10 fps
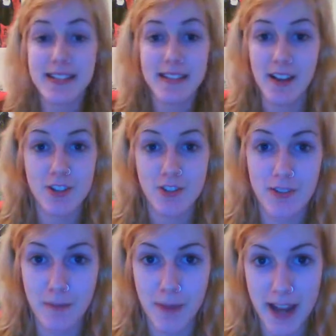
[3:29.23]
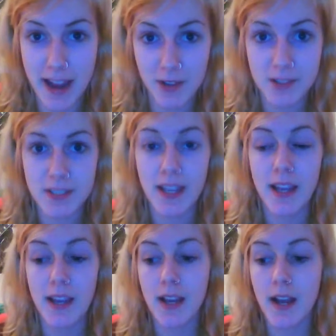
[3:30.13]
see the high street from my house.
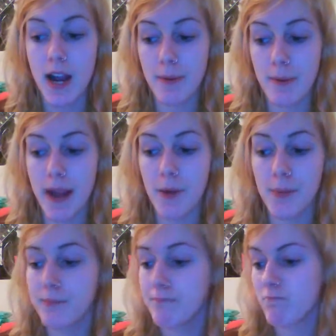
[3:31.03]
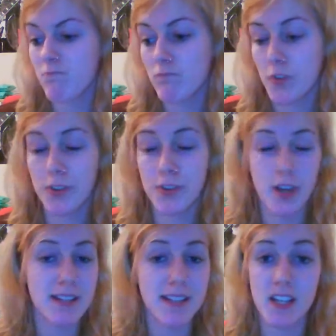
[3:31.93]
I'm about
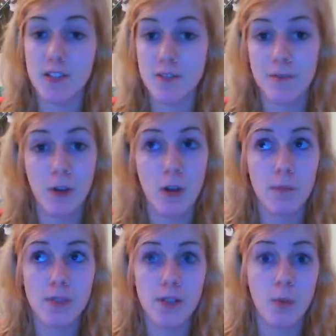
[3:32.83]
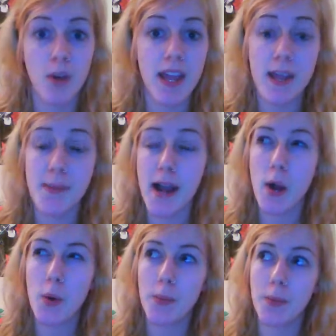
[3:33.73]
30 seconds from Subway,
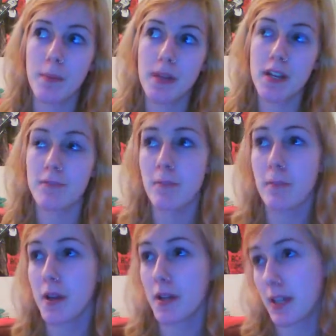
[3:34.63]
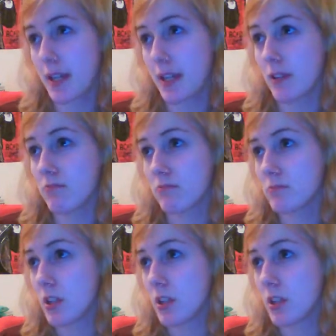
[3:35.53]
about a minute from Burger King,